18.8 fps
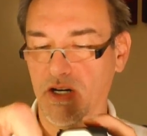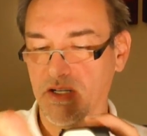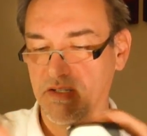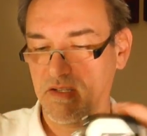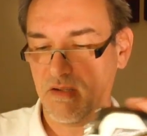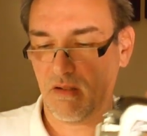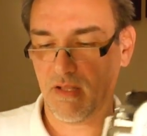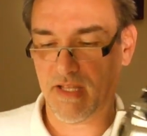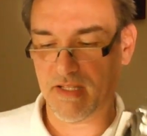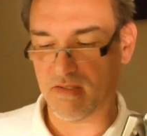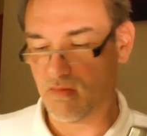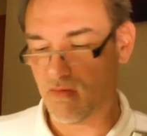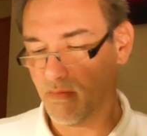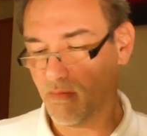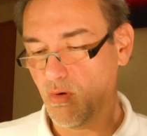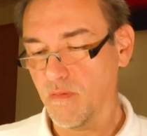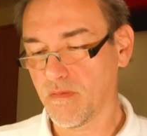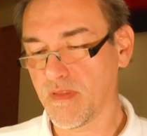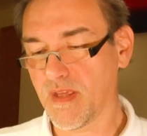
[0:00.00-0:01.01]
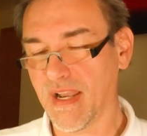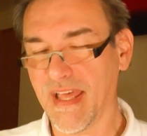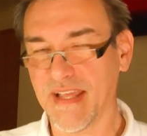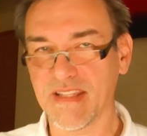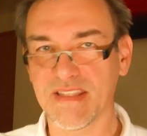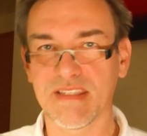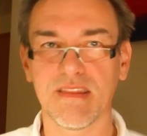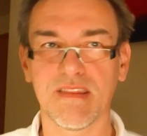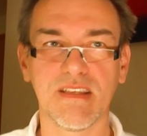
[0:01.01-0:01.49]
So let's remove the
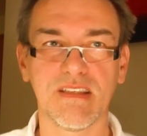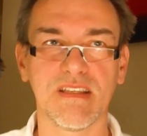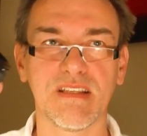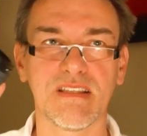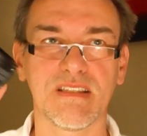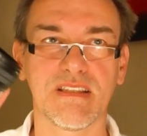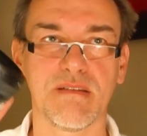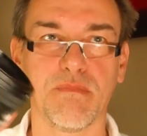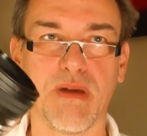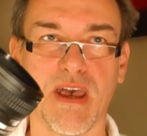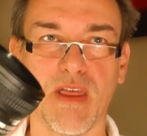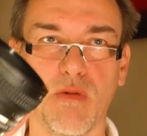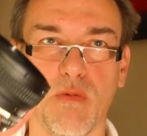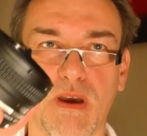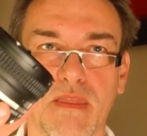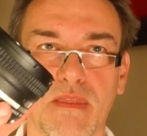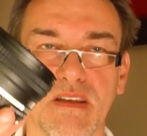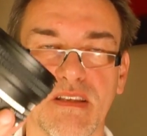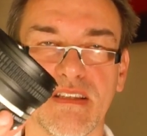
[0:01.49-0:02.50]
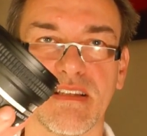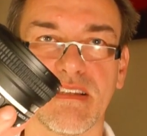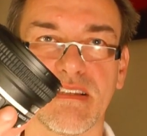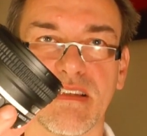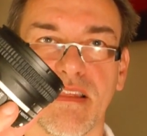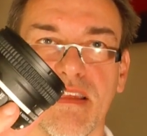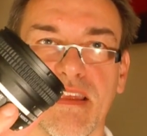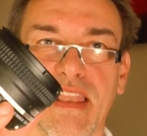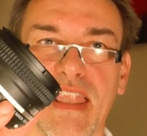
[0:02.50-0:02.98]
lens. This is, by the way, this
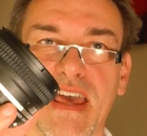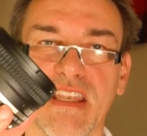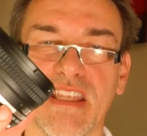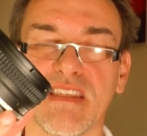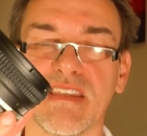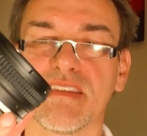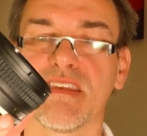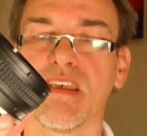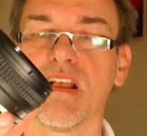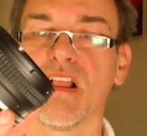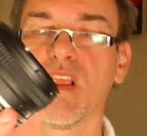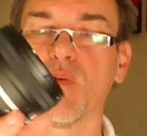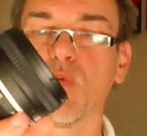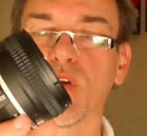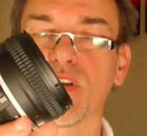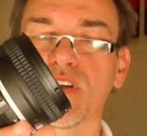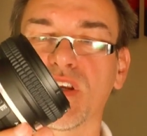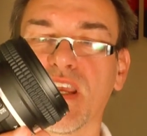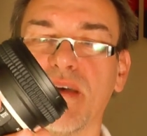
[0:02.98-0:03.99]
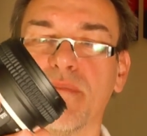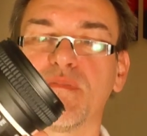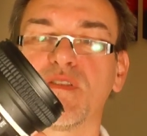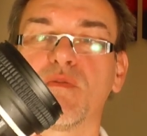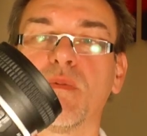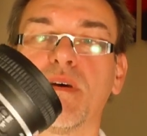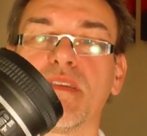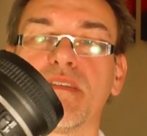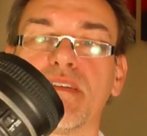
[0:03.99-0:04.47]
is the lens which comes with